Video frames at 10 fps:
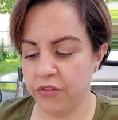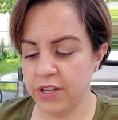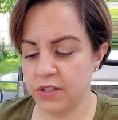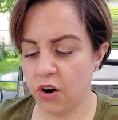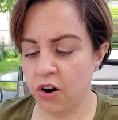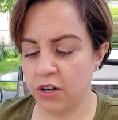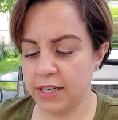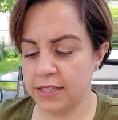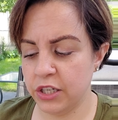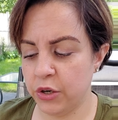This card
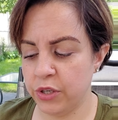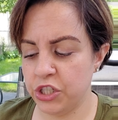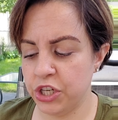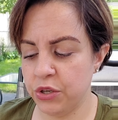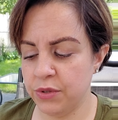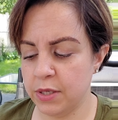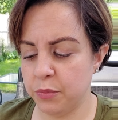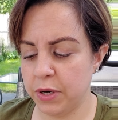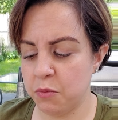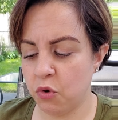is encouraging you to
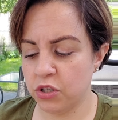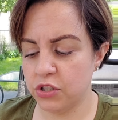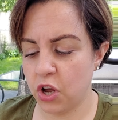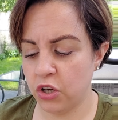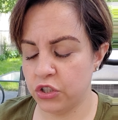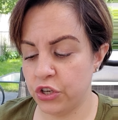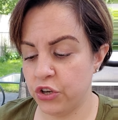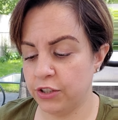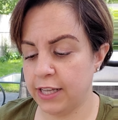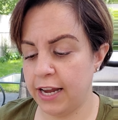bring more song to
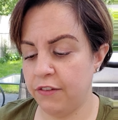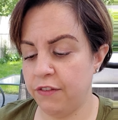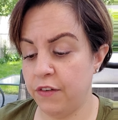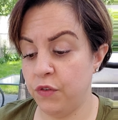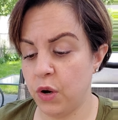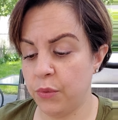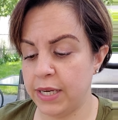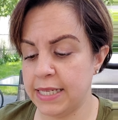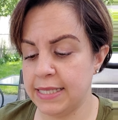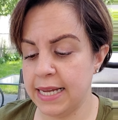your life. If you
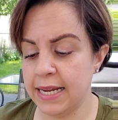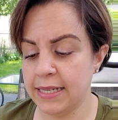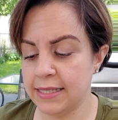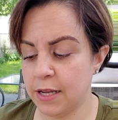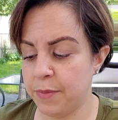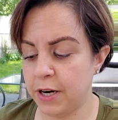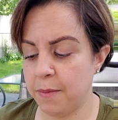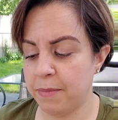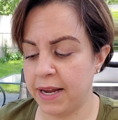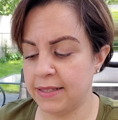already sing, step it
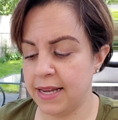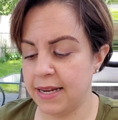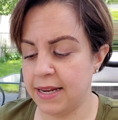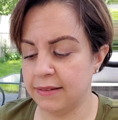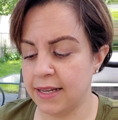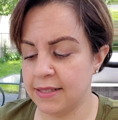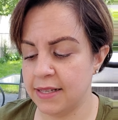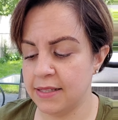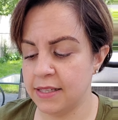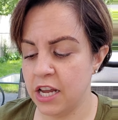up by taking
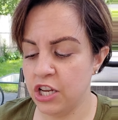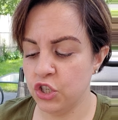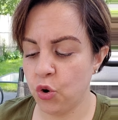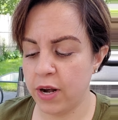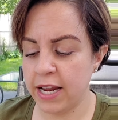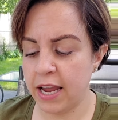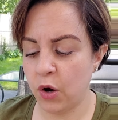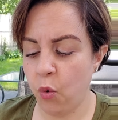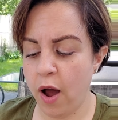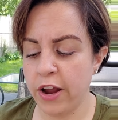lessons, joining a
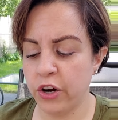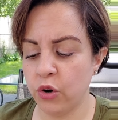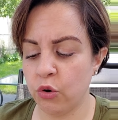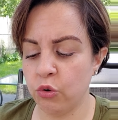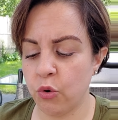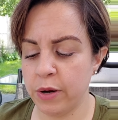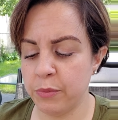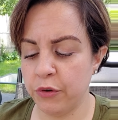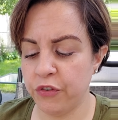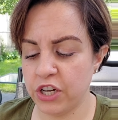choir, or going
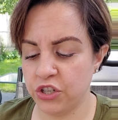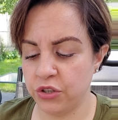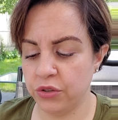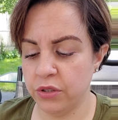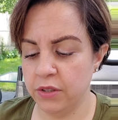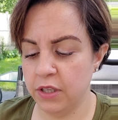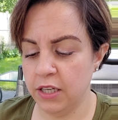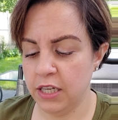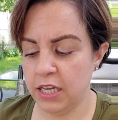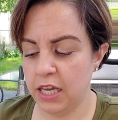professional.
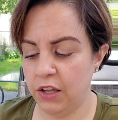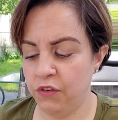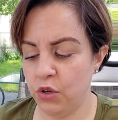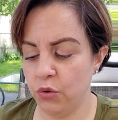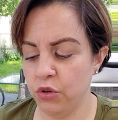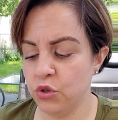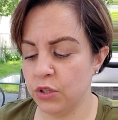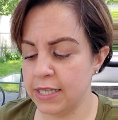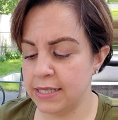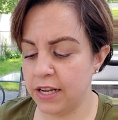If you don't
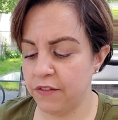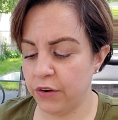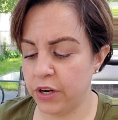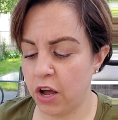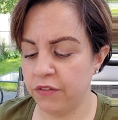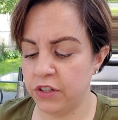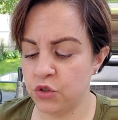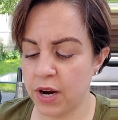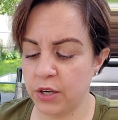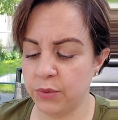usually sing very often,
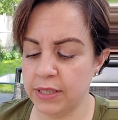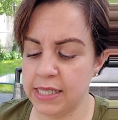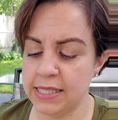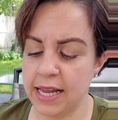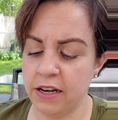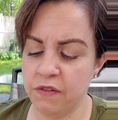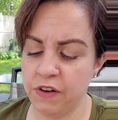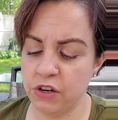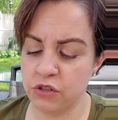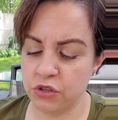try to release any
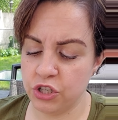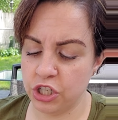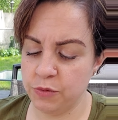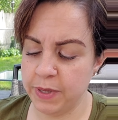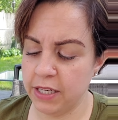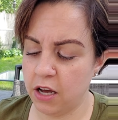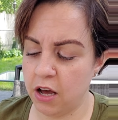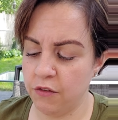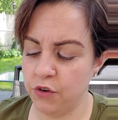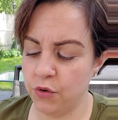fears or judgment
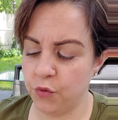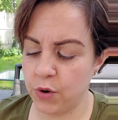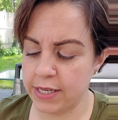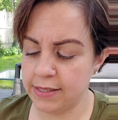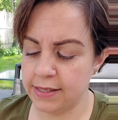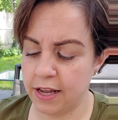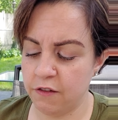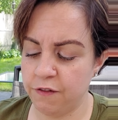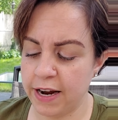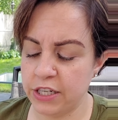of your voice
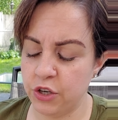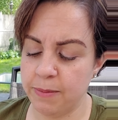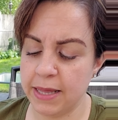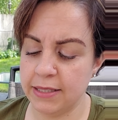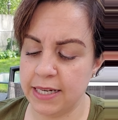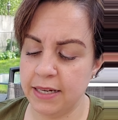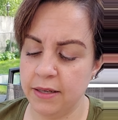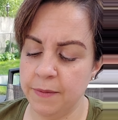and find your melody.